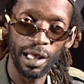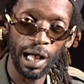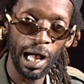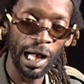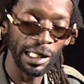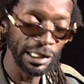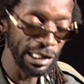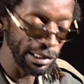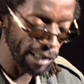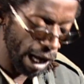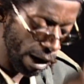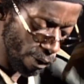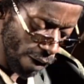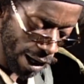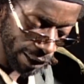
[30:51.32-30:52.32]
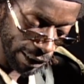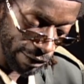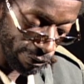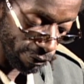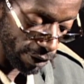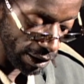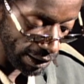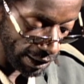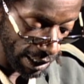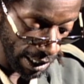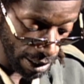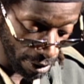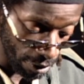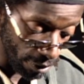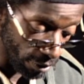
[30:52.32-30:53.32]
I want different
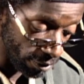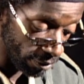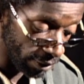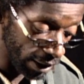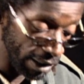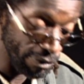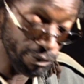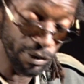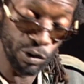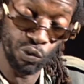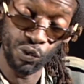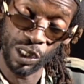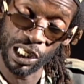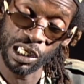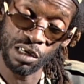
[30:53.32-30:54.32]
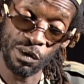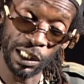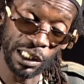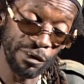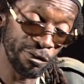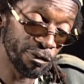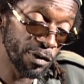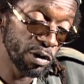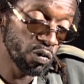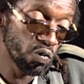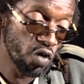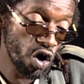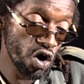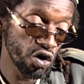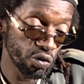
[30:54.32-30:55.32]
there, a different where, a different
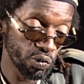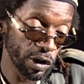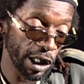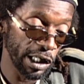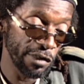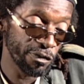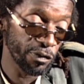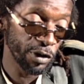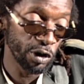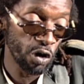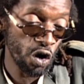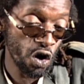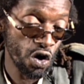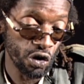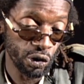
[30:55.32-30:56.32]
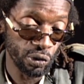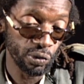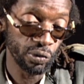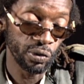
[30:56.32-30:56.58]
work with a different hurt.